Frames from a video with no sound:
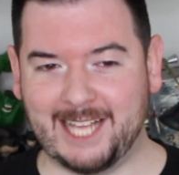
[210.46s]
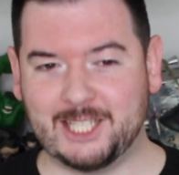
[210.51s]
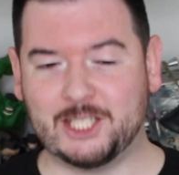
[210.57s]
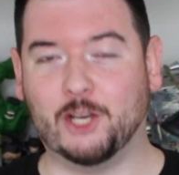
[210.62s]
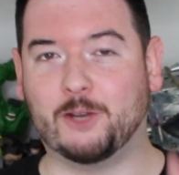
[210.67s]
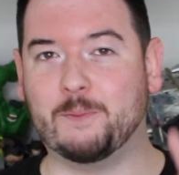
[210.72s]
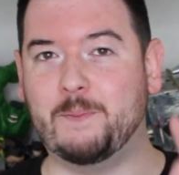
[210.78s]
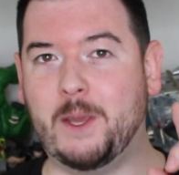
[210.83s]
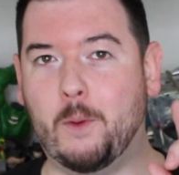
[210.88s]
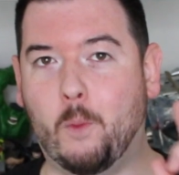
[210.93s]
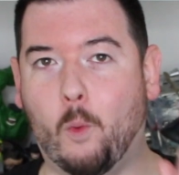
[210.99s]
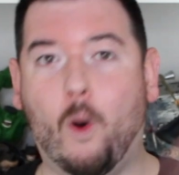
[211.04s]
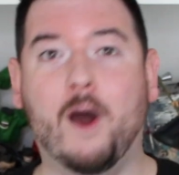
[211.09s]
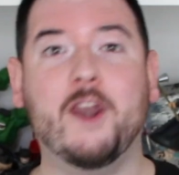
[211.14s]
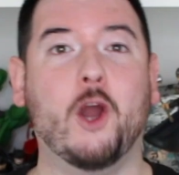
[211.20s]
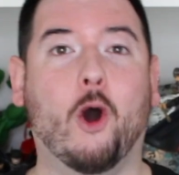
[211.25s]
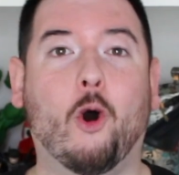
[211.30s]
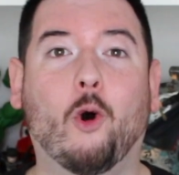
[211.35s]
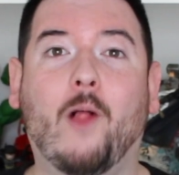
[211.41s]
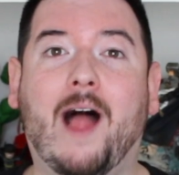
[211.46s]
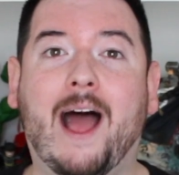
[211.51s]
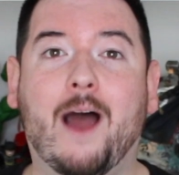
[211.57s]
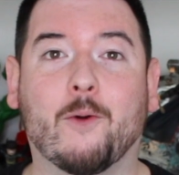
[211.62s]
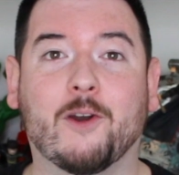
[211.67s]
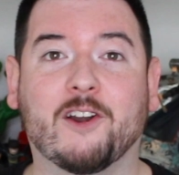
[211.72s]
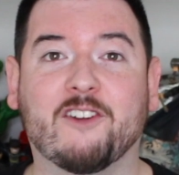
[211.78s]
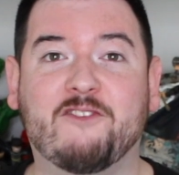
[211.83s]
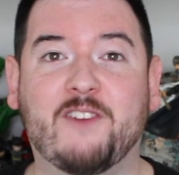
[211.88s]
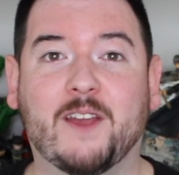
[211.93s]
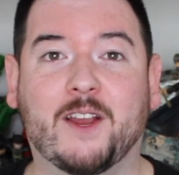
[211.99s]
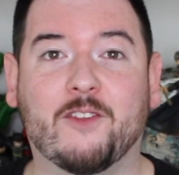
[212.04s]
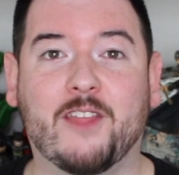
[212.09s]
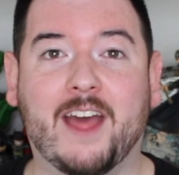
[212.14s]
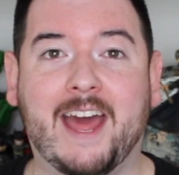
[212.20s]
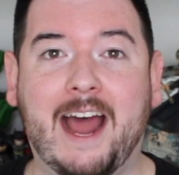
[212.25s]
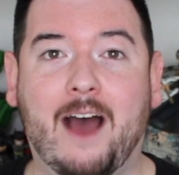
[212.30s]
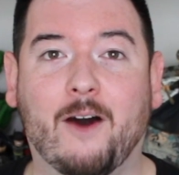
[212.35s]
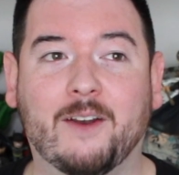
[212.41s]
It took me one whole hour to figure
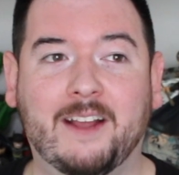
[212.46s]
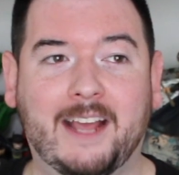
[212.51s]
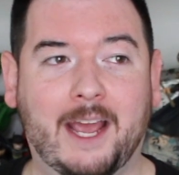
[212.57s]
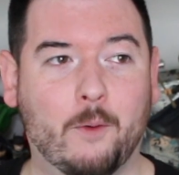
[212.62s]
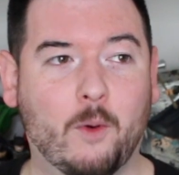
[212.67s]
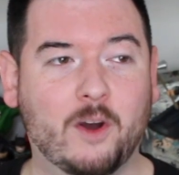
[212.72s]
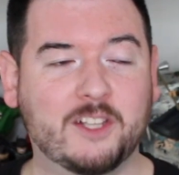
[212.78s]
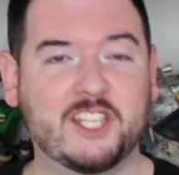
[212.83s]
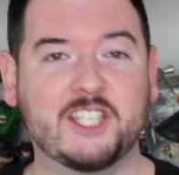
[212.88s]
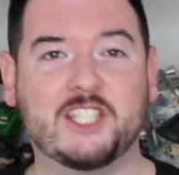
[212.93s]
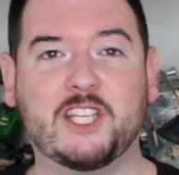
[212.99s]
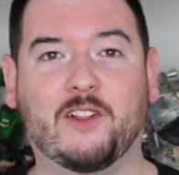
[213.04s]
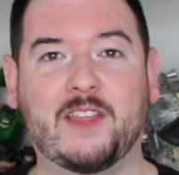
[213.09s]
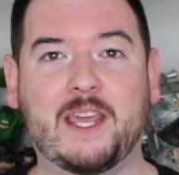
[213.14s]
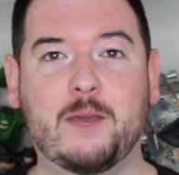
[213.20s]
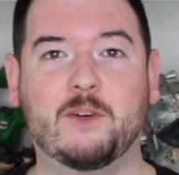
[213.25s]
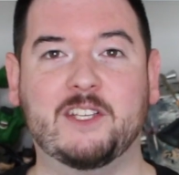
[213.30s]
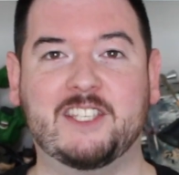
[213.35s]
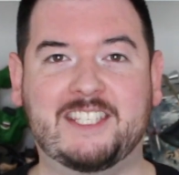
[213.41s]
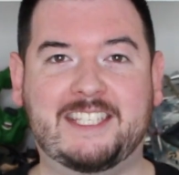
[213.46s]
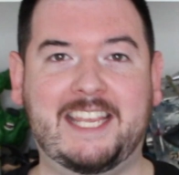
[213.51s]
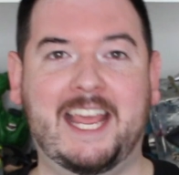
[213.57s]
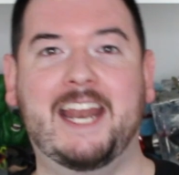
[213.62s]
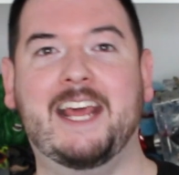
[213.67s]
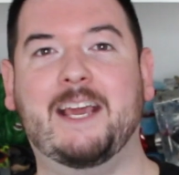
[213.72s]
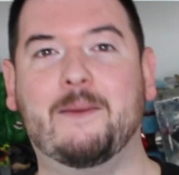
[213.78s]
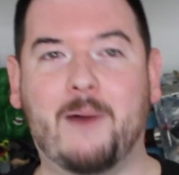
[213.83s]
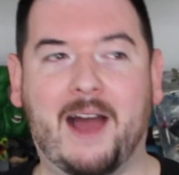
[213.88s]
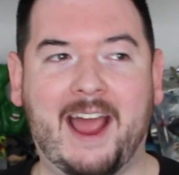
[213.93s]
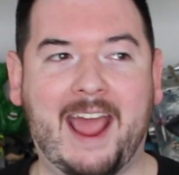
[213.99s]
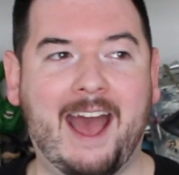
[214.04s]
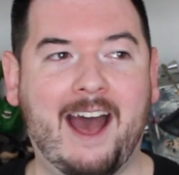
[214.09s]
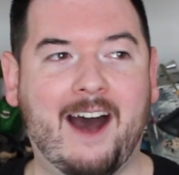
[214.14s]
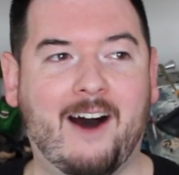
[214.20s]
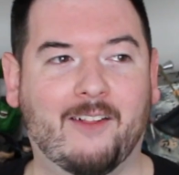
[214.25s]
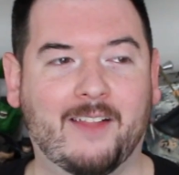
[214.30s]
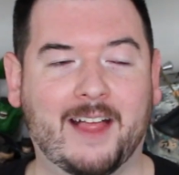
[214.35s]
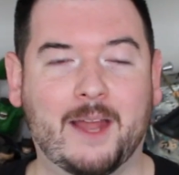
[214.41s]
that out. It wasn't till he was sitting by
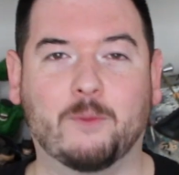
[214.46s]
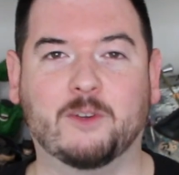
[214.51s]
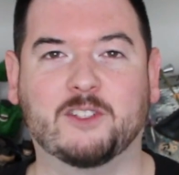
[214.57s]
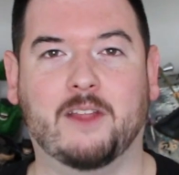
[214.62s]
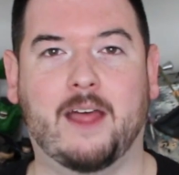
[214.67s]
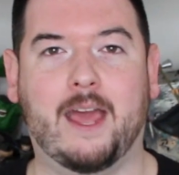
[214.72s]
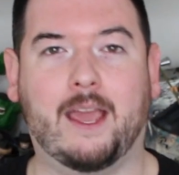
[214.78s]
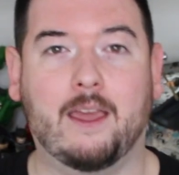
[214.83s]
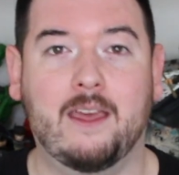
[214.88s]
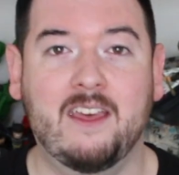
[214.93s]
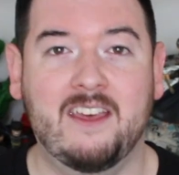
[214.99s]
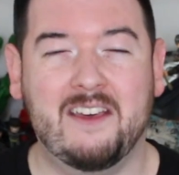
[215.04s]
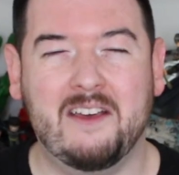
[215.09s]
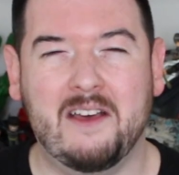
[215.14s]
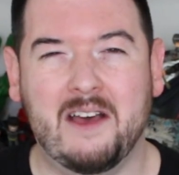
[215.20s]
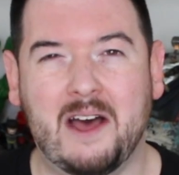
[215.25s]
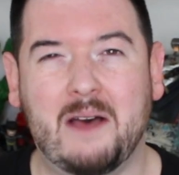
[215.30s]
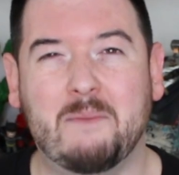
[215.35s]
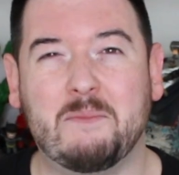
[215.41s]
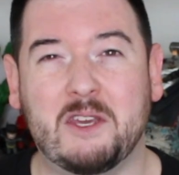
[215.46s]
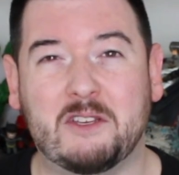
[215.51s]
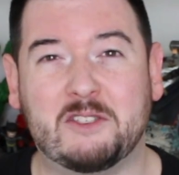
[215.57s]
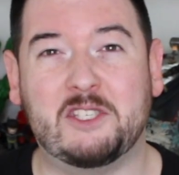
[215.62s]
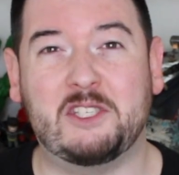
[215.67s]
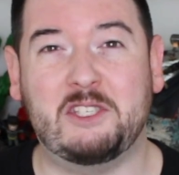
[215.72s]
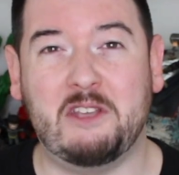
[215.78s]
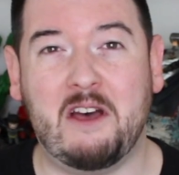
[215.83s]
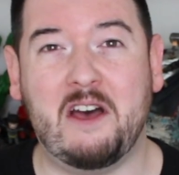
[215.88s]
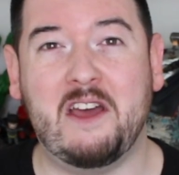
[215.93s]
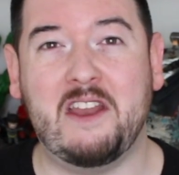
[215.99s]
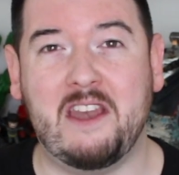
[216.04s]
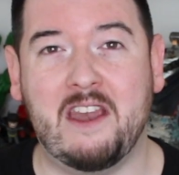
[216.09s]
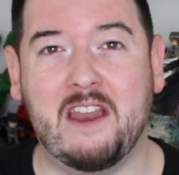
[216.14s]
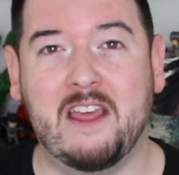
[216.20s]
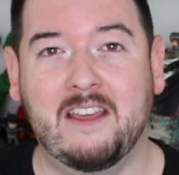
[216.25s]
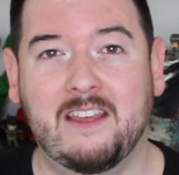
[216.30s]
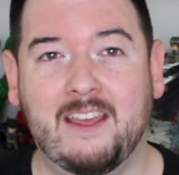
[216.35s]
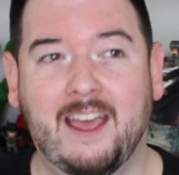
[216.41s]
Al and was like, "I'm your
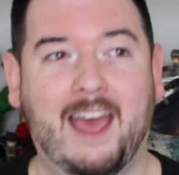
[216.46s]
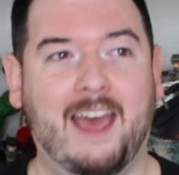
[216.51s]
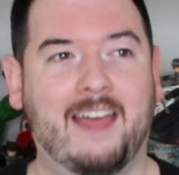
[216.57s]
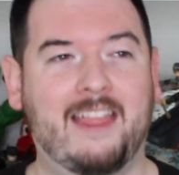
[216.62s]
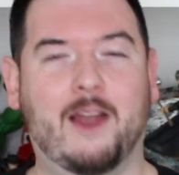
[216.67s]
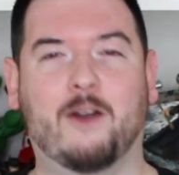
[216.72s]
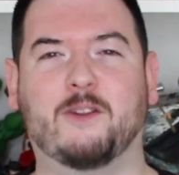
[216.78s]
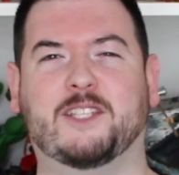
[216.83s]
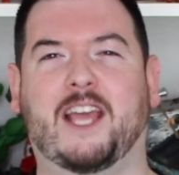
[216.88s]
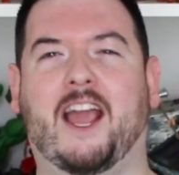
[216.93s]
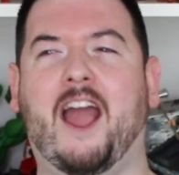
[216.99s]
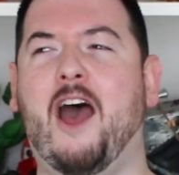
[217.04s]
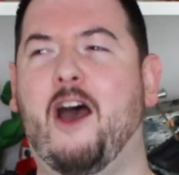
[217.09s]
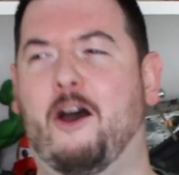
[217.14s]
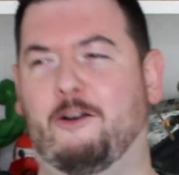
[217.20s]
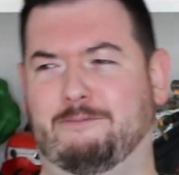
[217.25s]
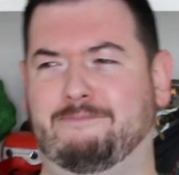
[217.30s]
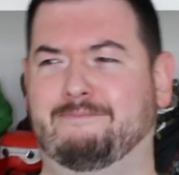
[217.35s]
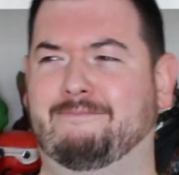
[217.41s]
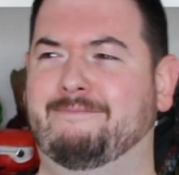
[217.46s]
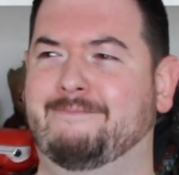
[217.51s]
son," that I was like, oh.